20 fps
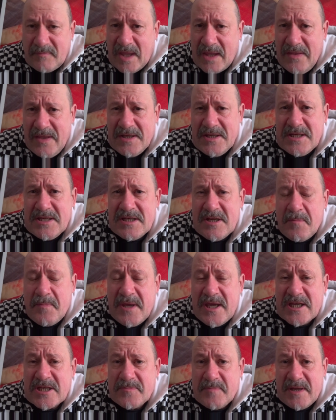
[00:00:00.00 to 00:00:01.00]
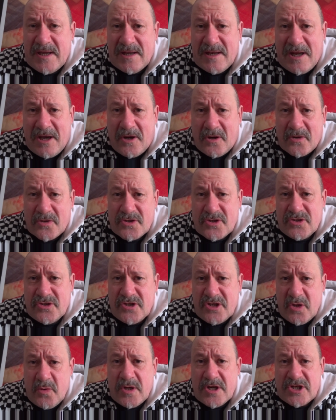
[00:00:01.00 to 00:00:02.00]
There didn't appear to be a large
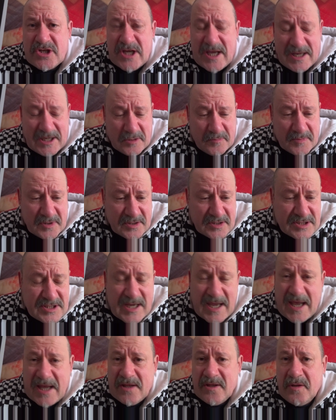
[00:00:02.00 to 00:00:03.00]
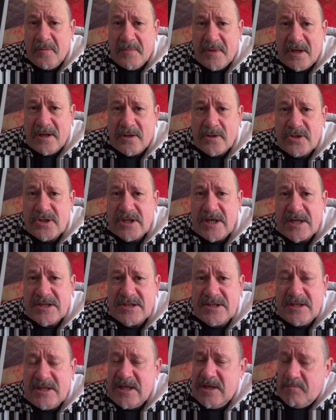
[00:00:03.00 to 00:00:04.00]
Jewish element at the march
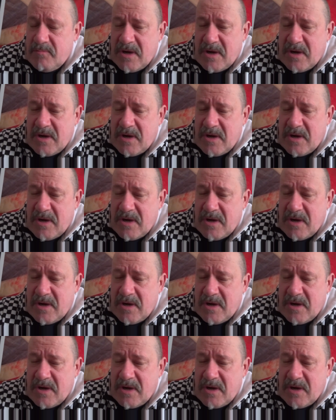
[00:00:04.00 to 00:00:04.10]
yesterday.